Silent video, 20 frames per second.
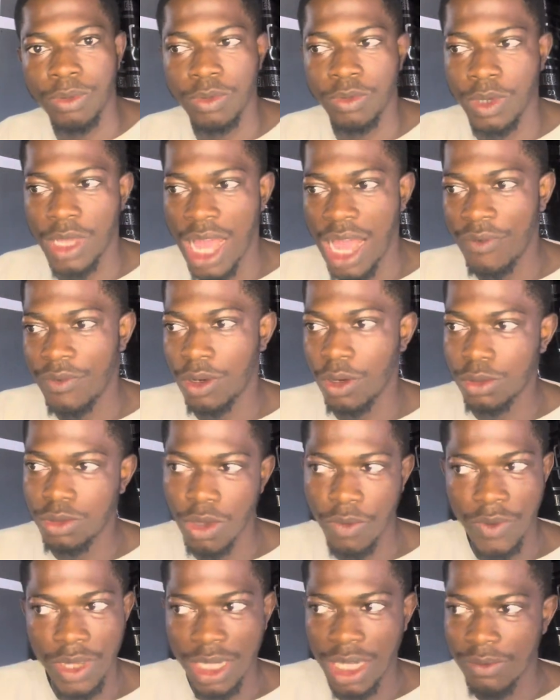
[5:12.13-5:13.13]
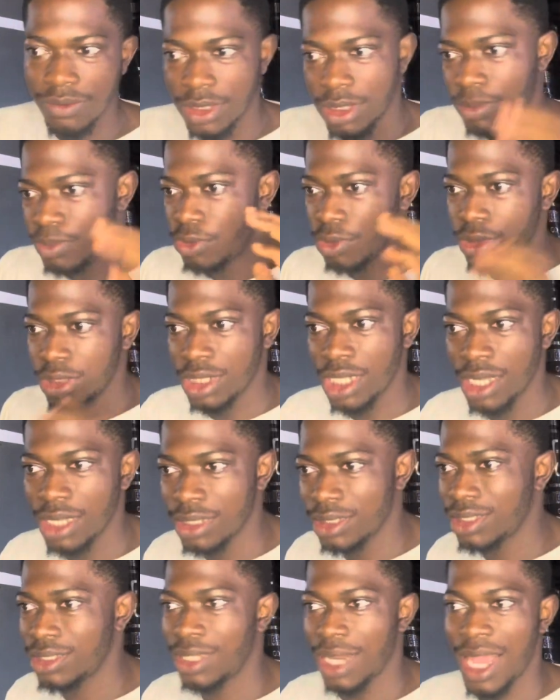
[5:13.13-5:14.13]
We have a lot of NFT
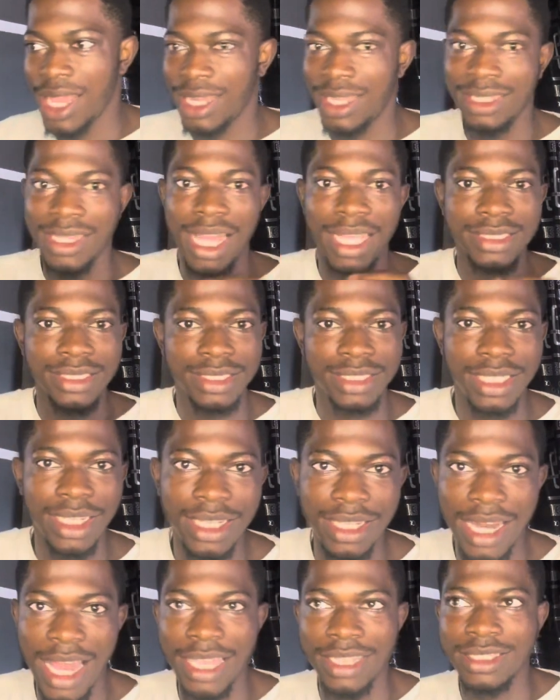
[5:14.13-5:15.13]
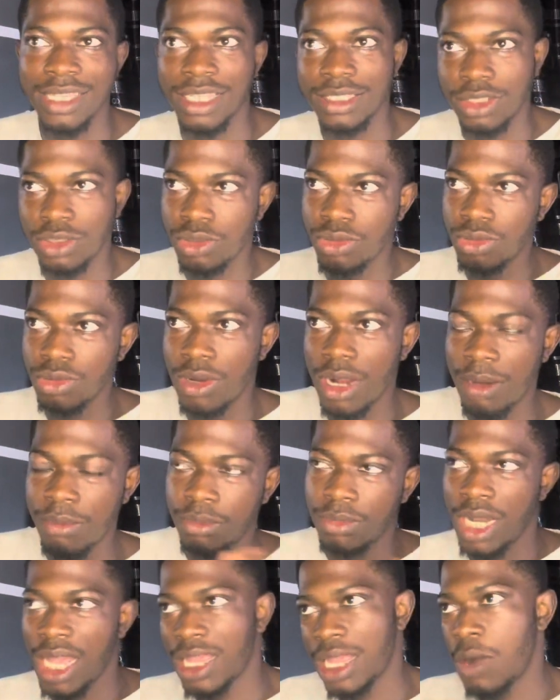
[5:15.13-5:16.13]
projects like that's there. Like there's two
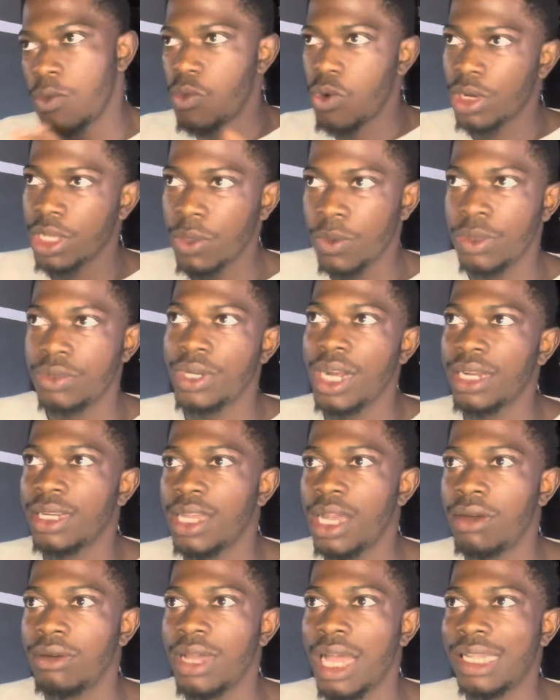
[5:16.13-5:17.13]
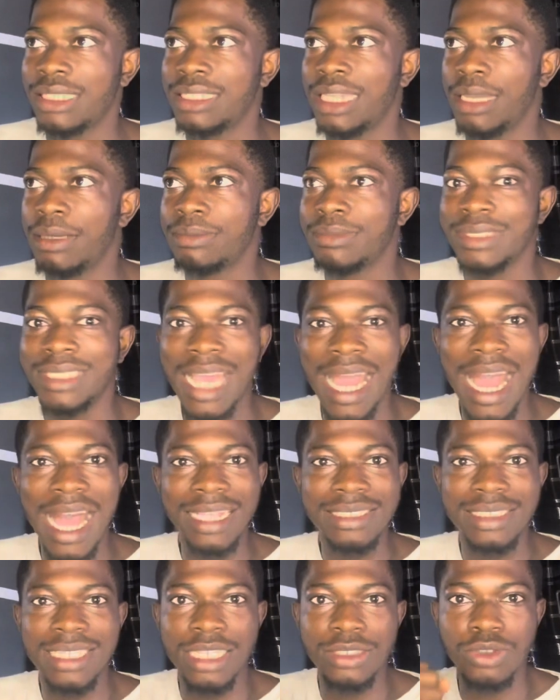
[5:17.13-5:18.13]
I'm working with right now, and then their
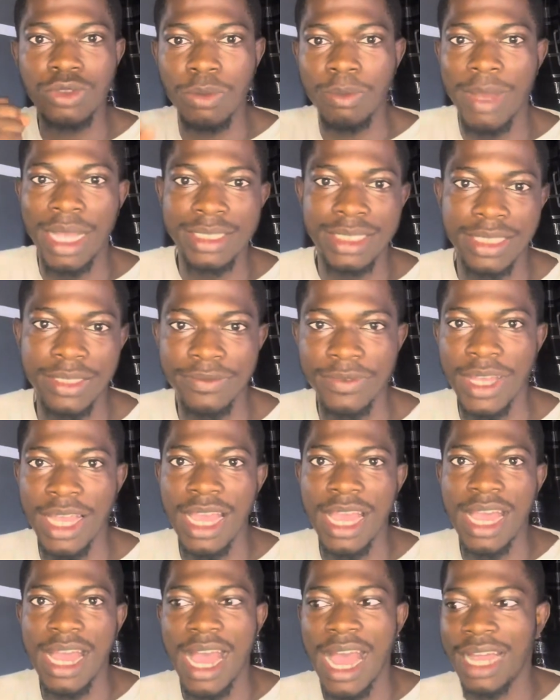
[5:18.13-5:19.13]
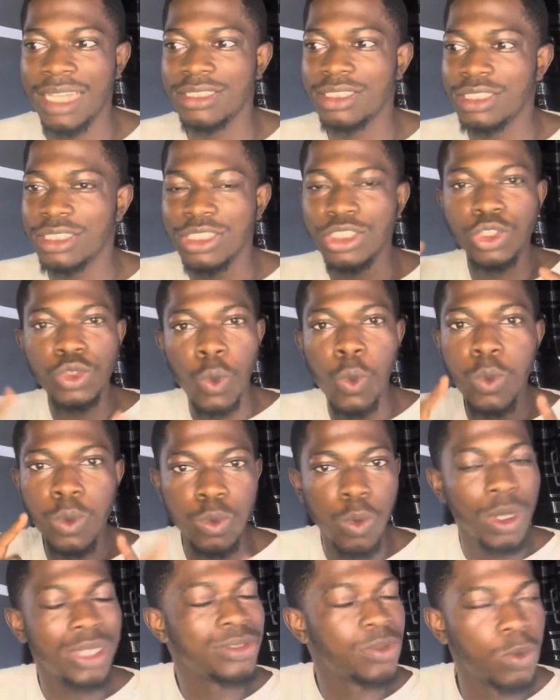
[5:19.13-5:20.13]
arts are so massive, and you
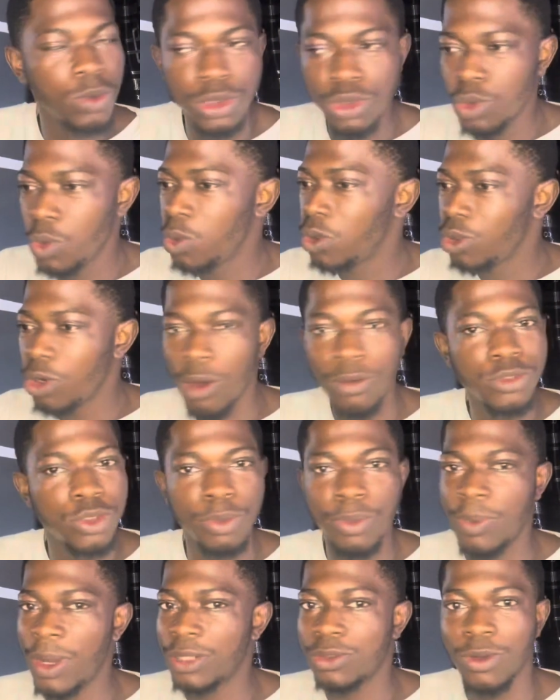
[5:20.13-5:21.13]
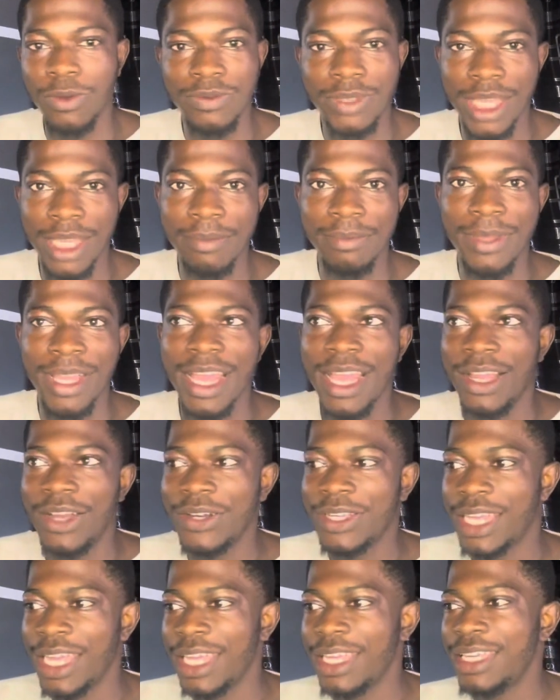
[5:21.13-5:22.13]
will love to be part of them.
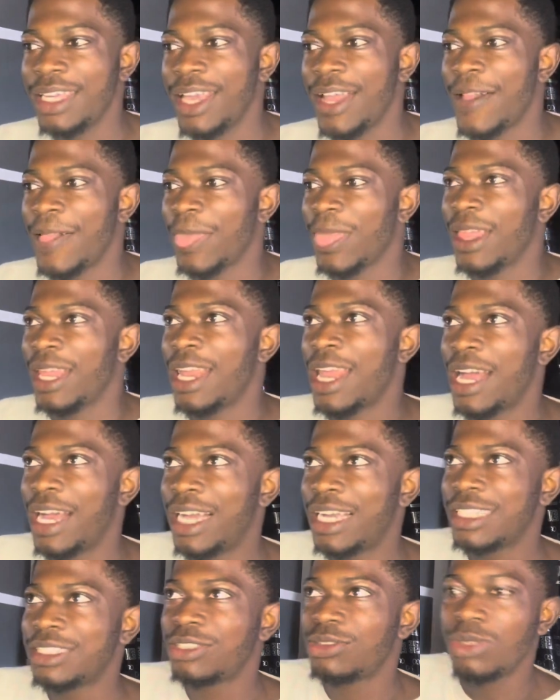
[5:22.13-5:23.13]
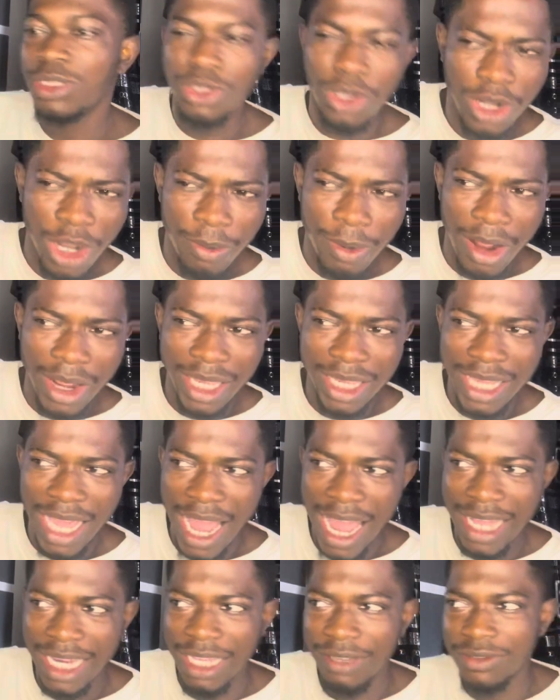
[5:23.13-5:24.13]
Okay, now should we talk about Ika
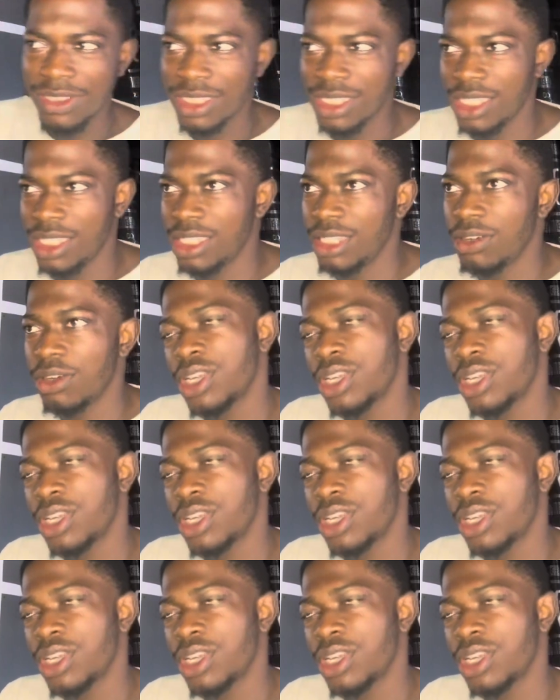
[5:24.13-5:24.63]
NFT?